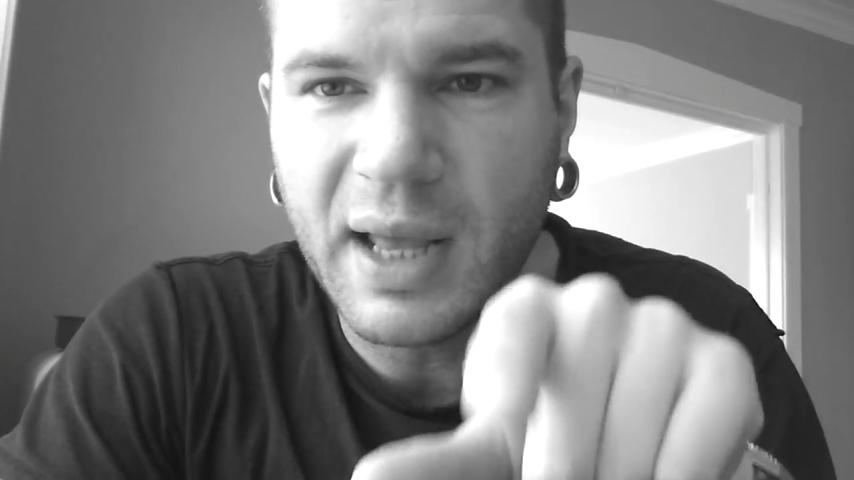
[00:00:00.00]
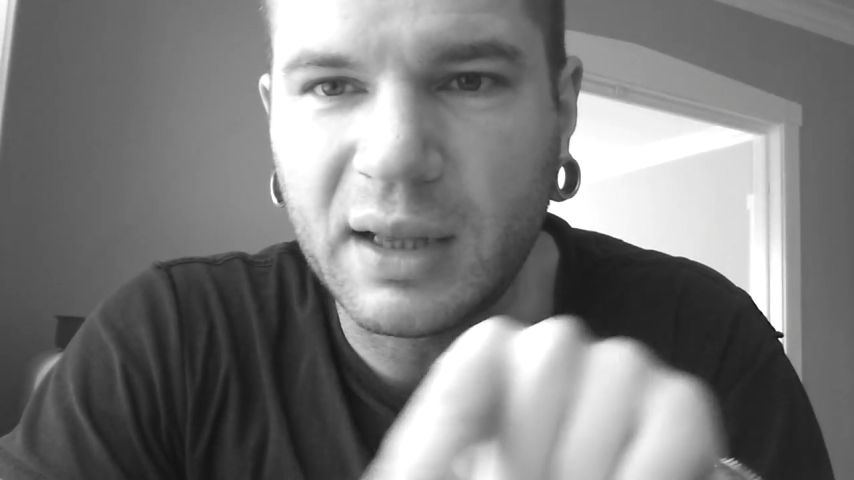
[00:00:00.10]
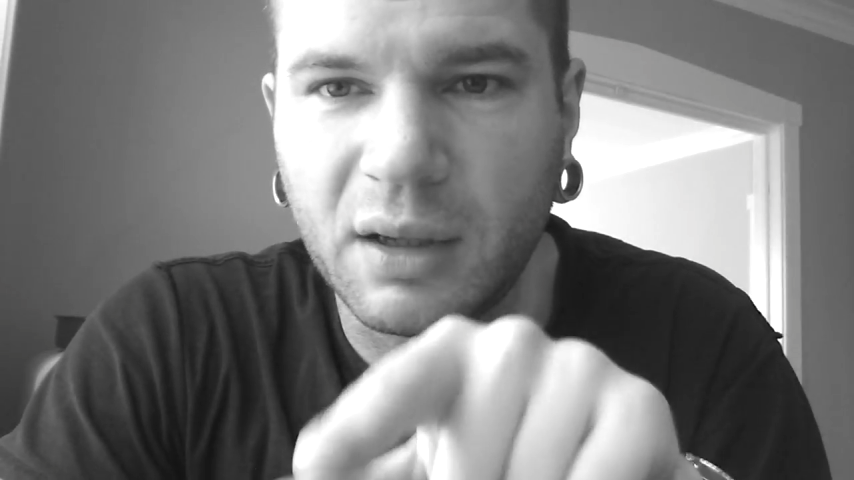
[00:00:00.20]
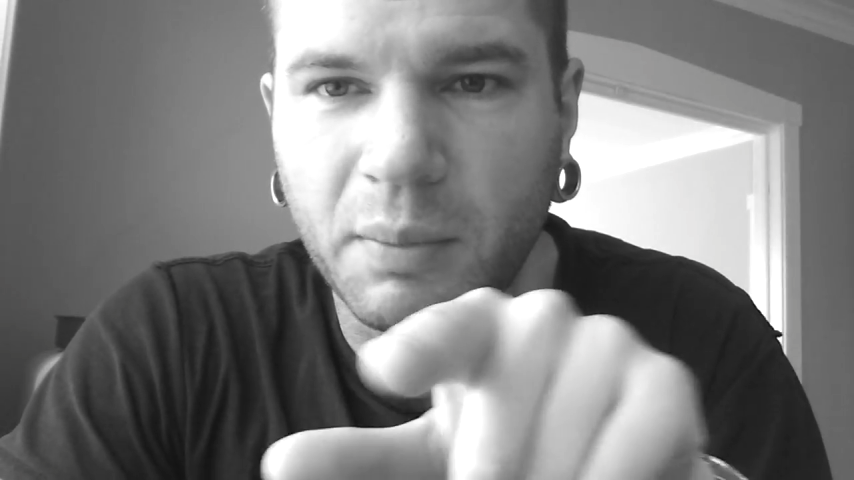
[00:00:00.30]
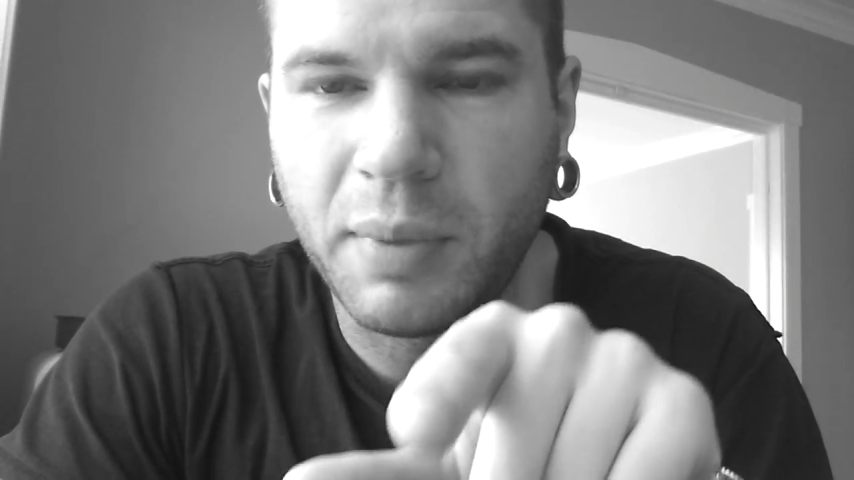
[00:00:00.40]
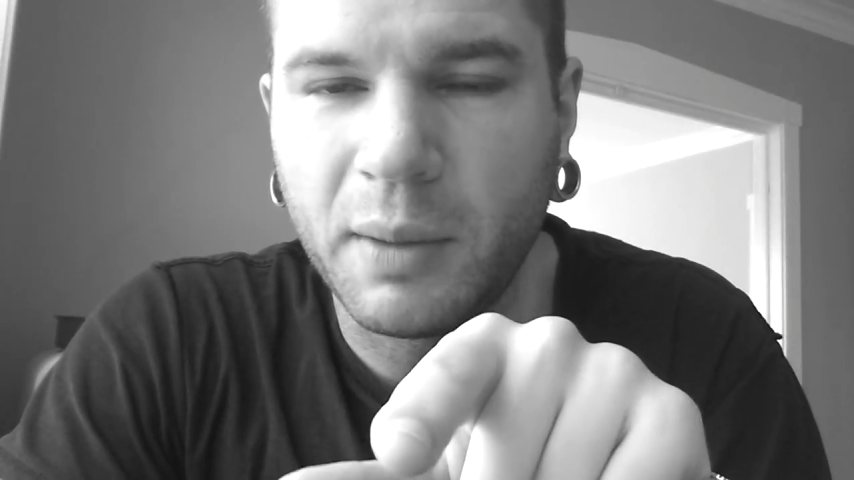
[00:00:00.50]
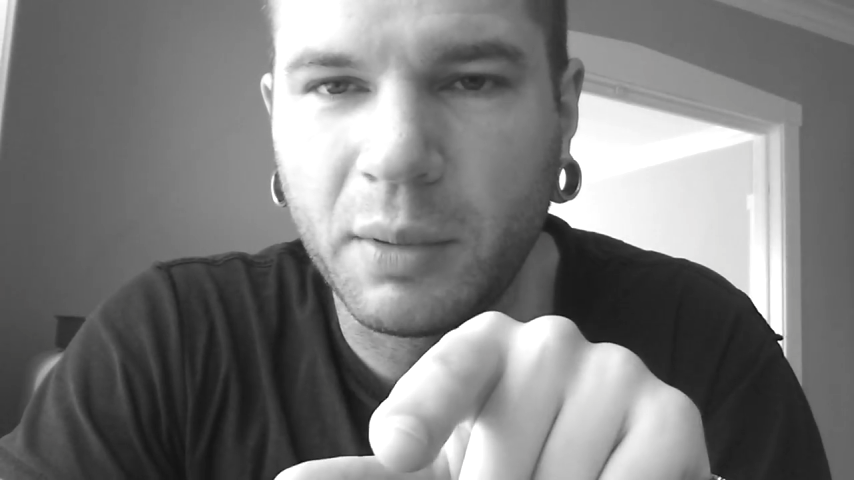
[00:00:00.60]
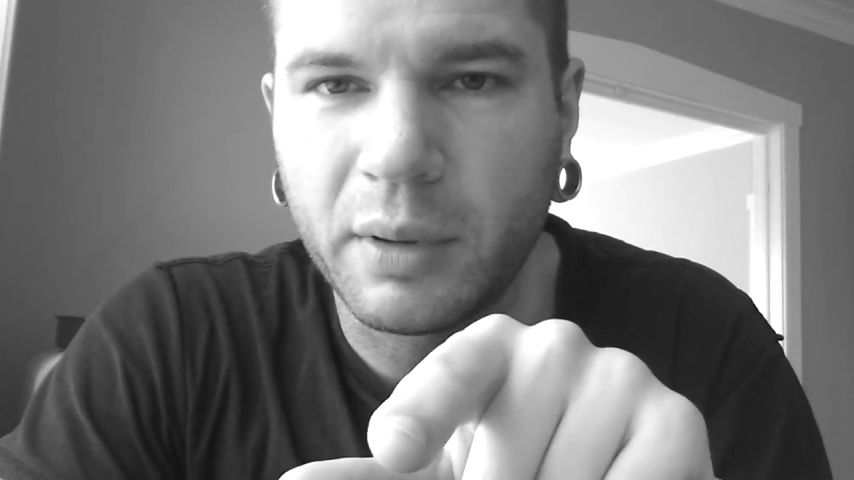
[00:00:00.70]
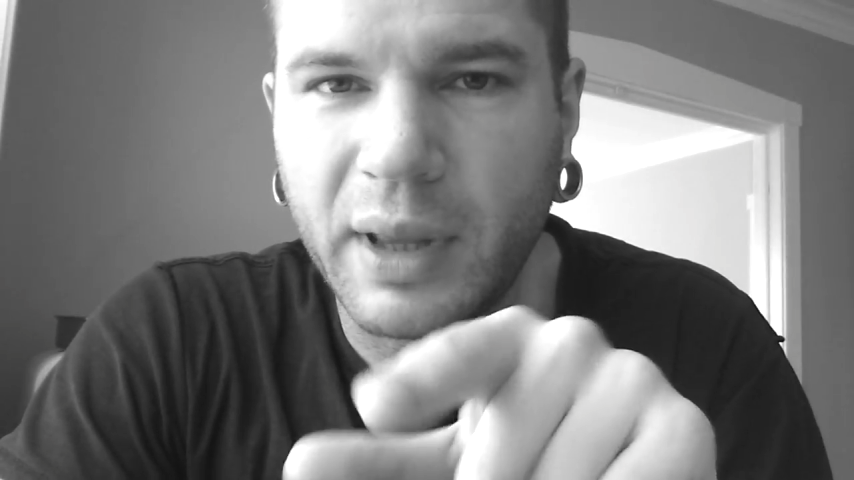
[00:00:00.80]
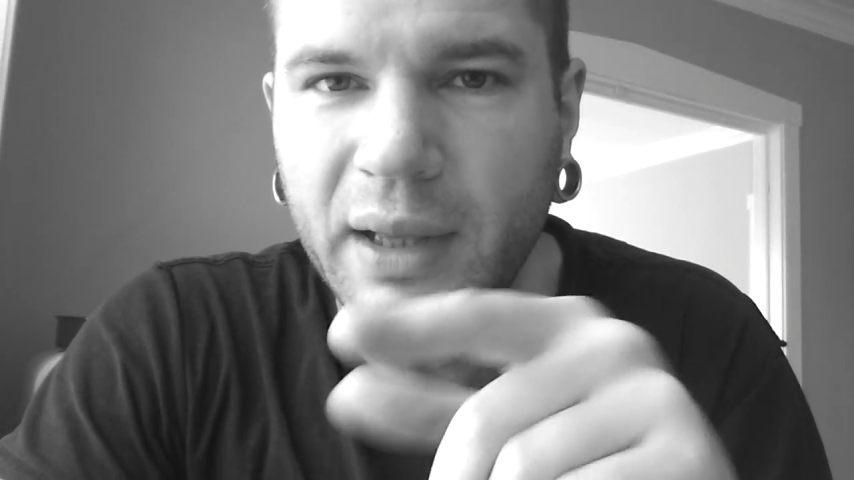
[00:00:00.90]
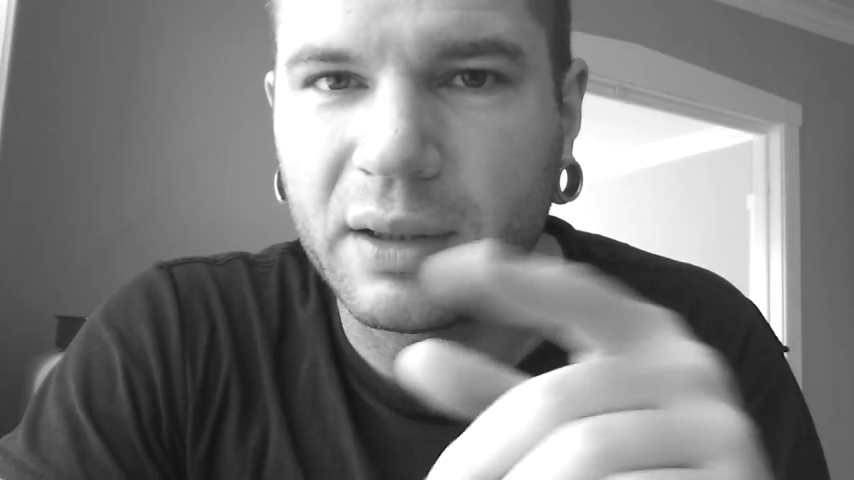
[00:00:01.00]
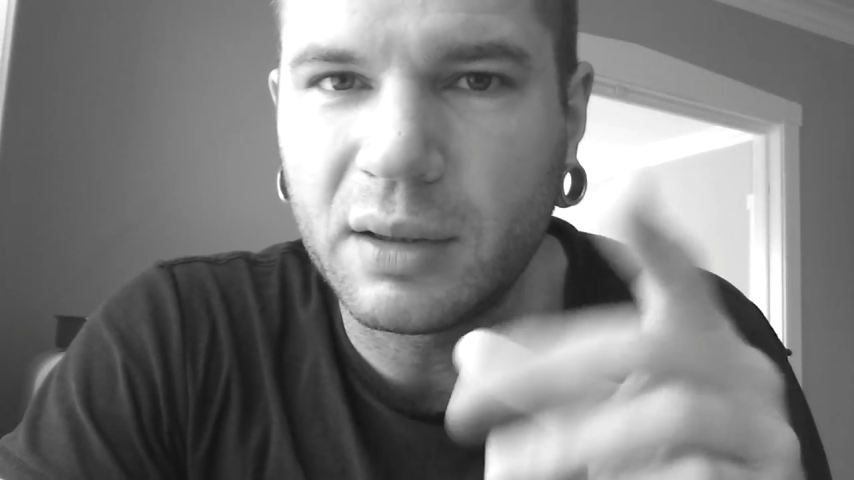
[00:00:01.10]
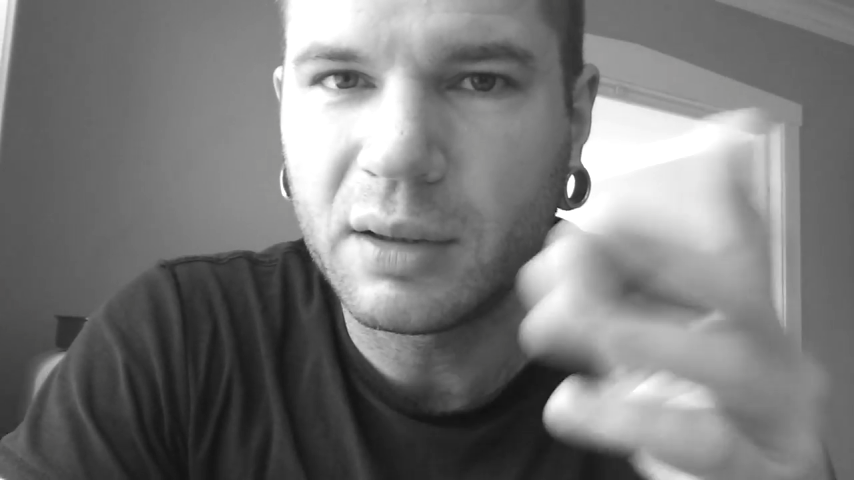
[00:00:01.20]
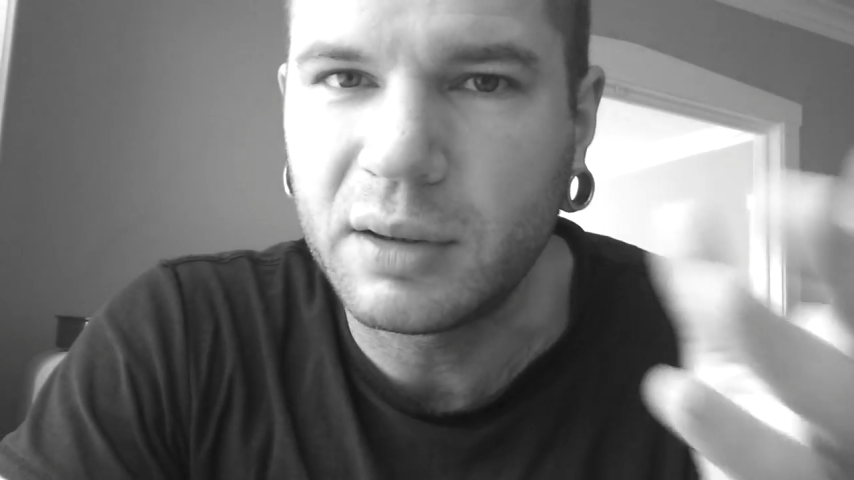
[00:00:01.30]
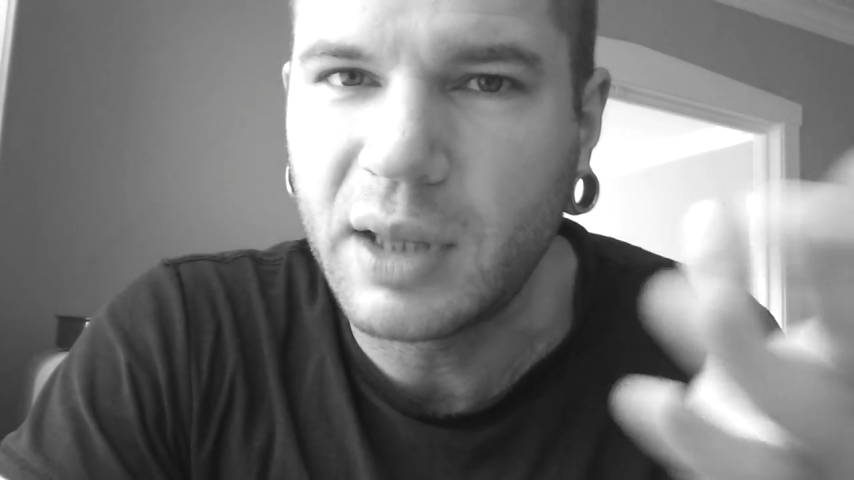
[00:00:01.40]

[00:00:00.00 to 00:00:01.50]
that little bubble that,